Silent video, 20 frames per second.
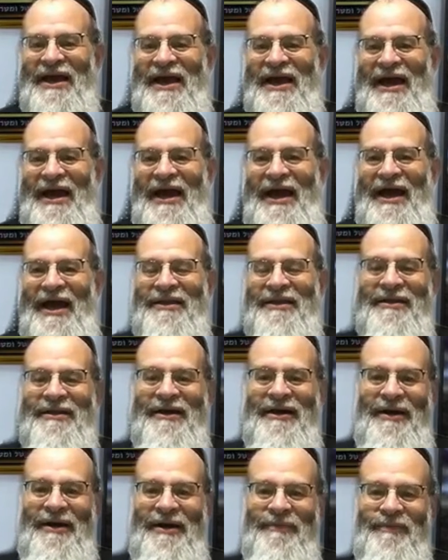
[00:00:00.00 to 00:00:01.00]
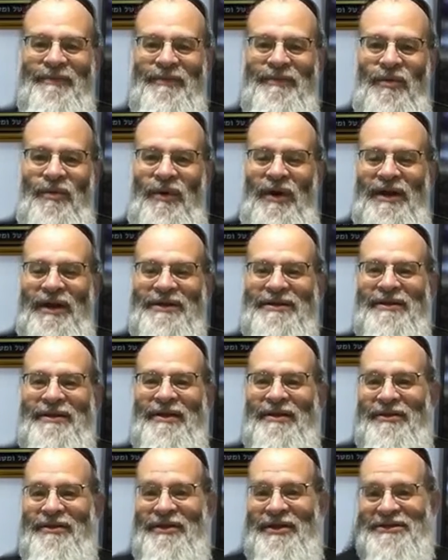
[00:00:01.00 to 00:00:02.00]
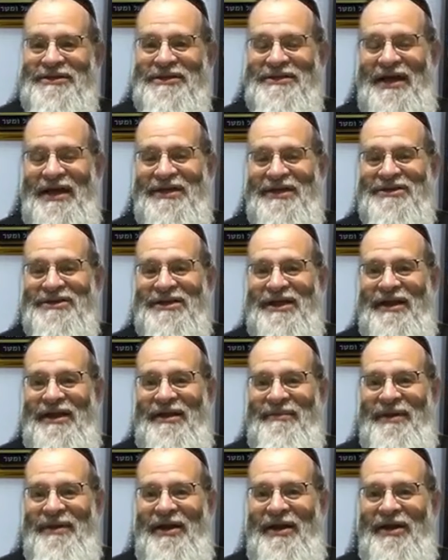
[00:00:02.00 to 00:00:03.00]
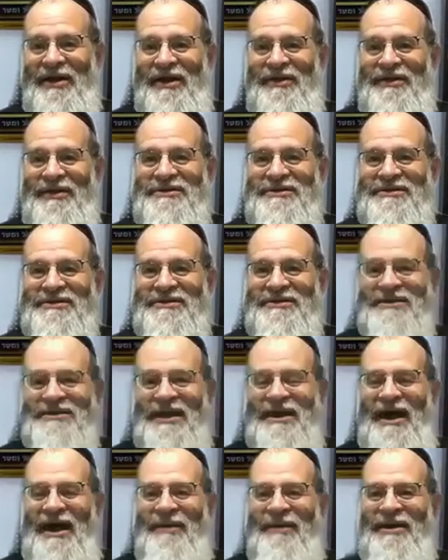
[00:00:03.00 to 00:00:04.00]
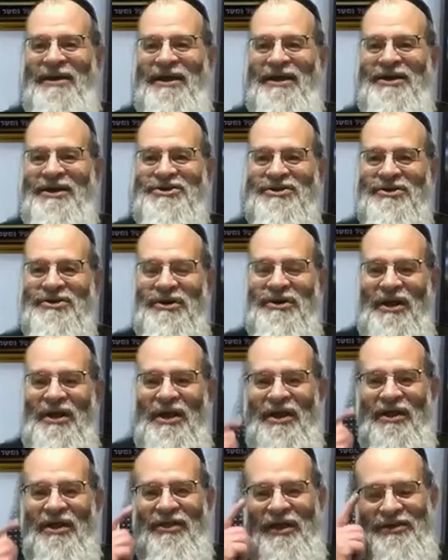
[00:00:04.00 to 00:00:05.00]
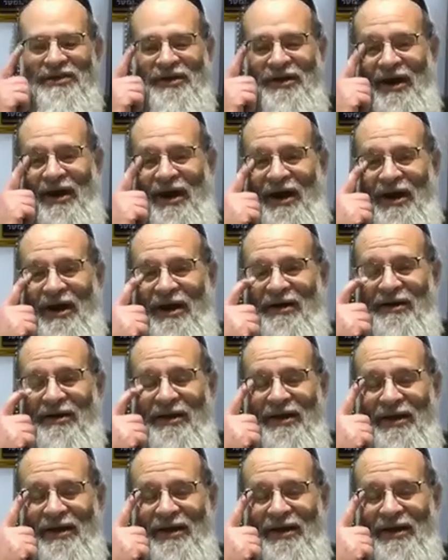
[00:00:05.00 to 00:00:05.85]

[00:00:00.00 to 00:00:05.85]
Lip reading: And what this is actually in America, this is a common issue that there are